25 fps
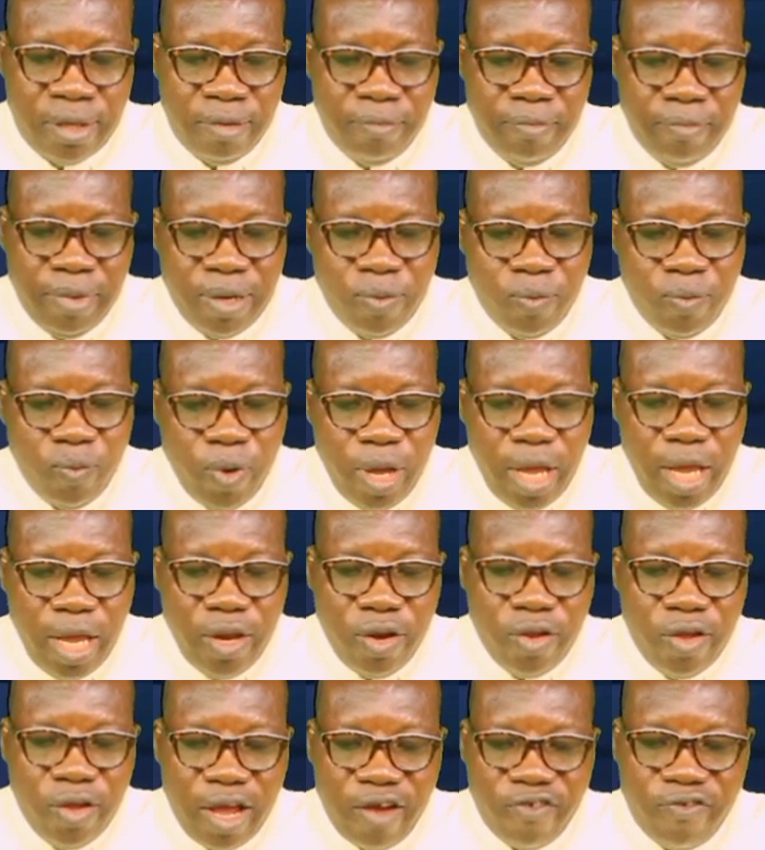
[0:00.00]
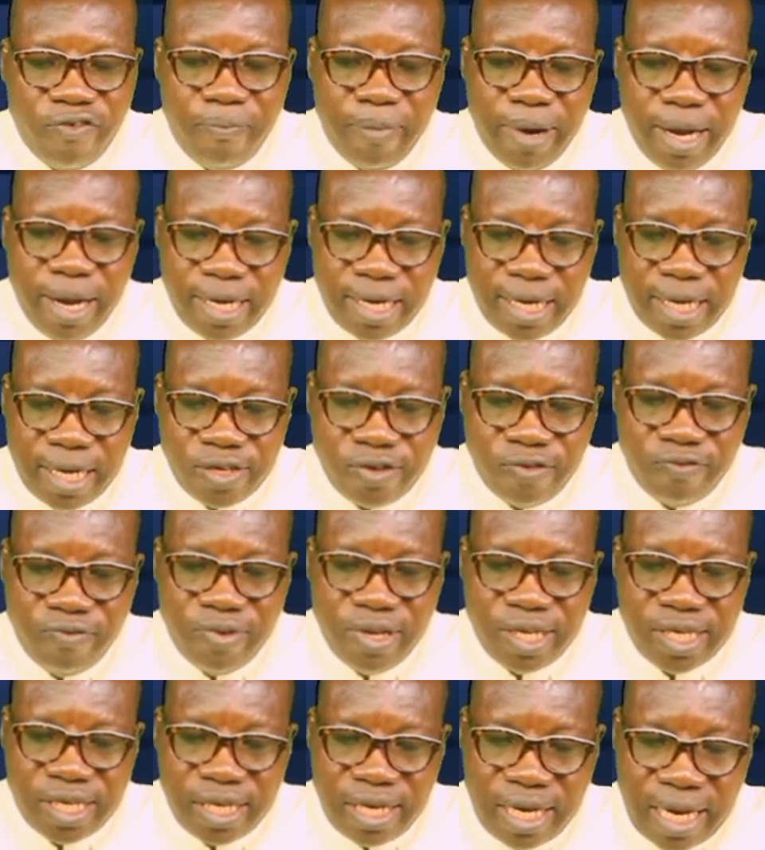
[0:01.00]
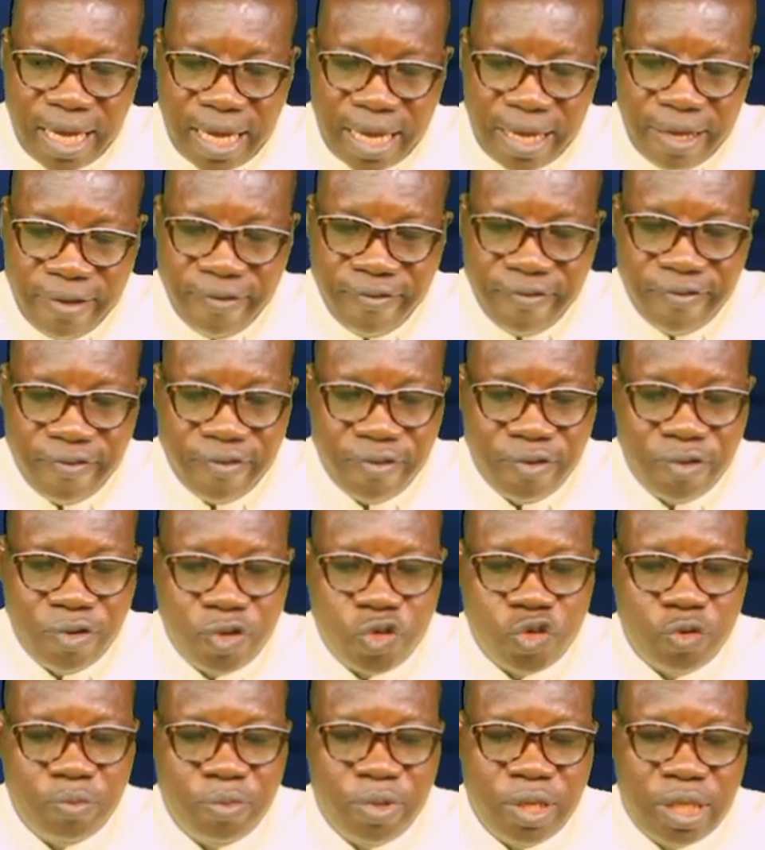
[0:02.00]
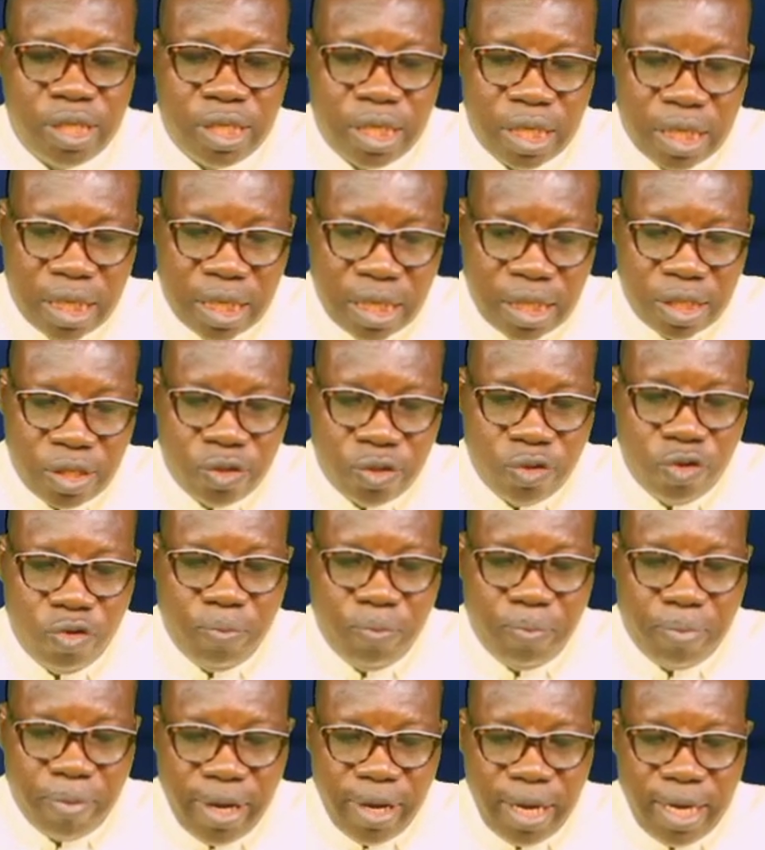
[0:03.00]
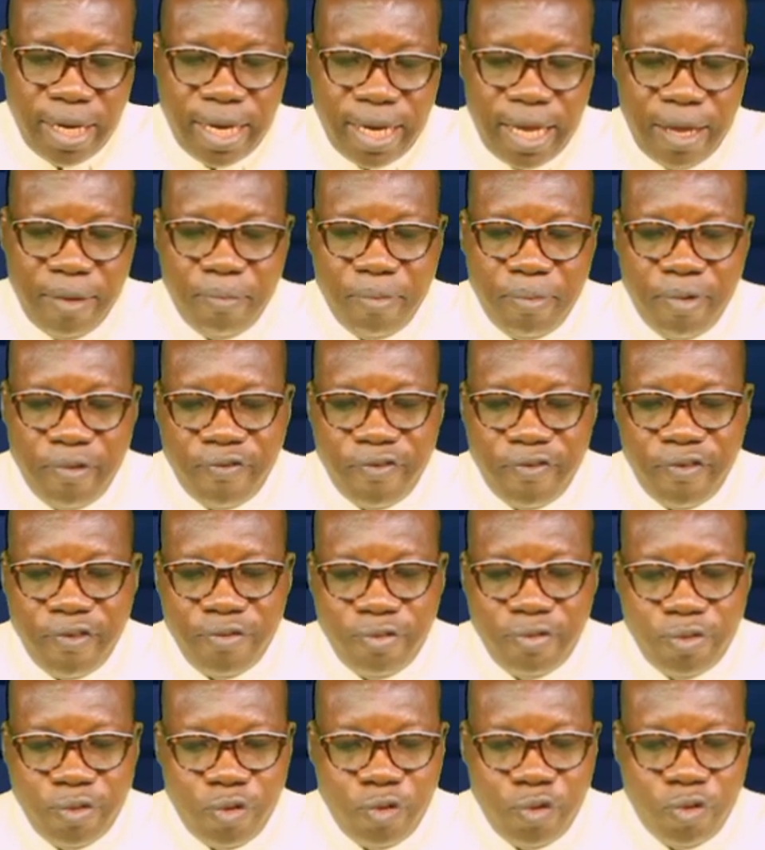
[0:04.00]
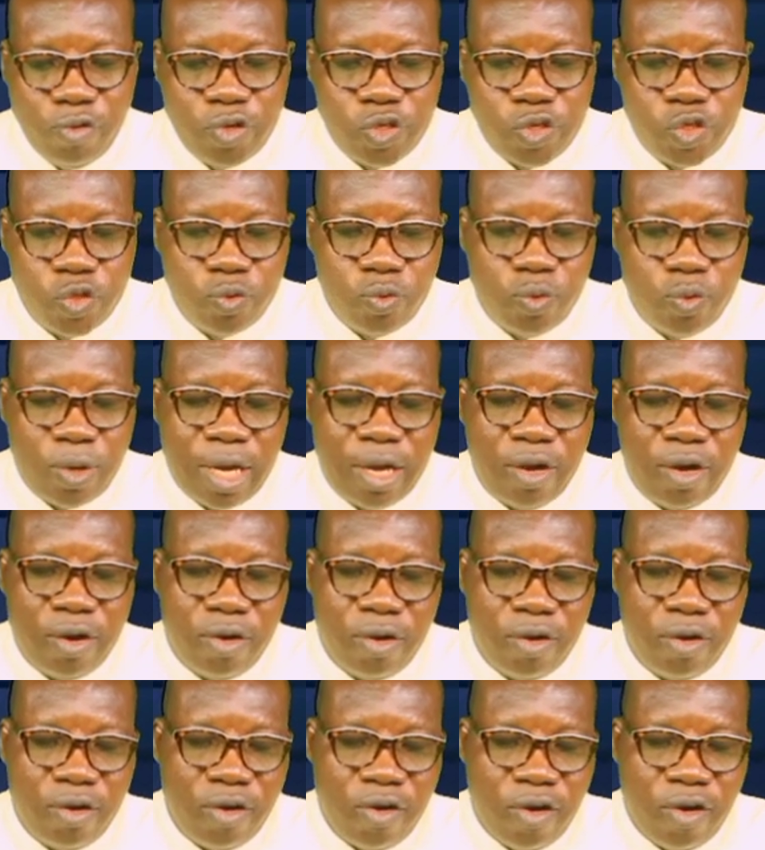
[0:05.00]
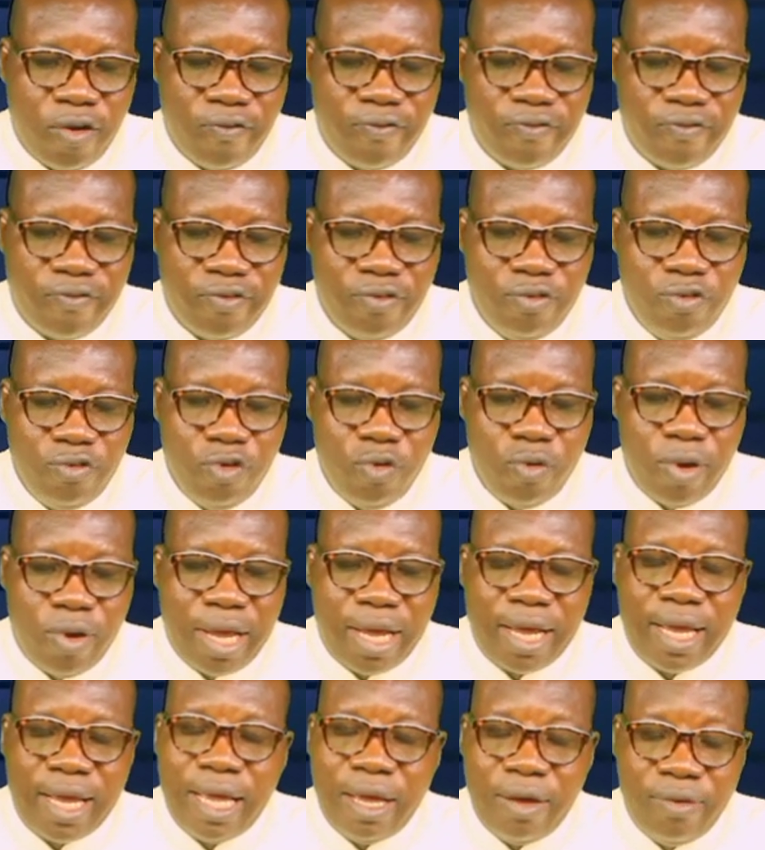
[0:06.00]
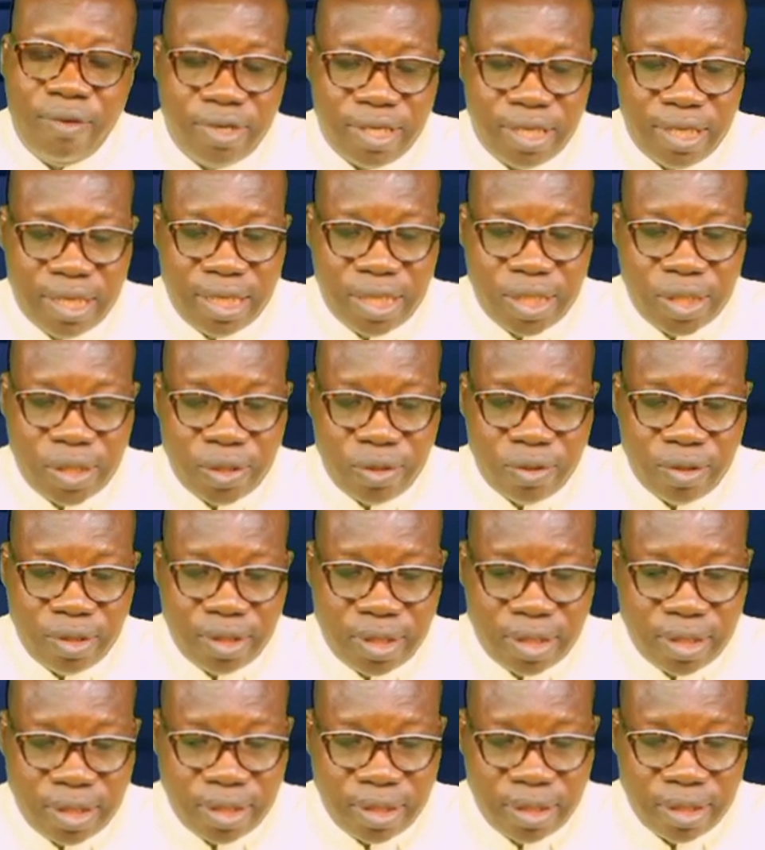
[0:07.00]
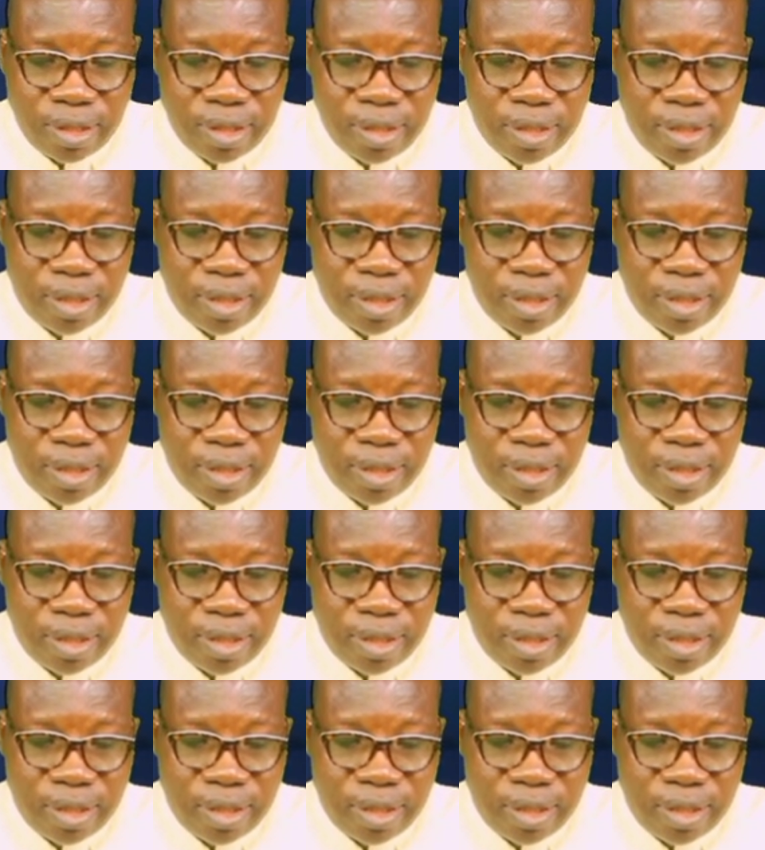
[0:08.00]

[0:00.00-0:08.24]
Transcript: But when you have matters of this life to be judged, you bring them before those who are of no account in the church.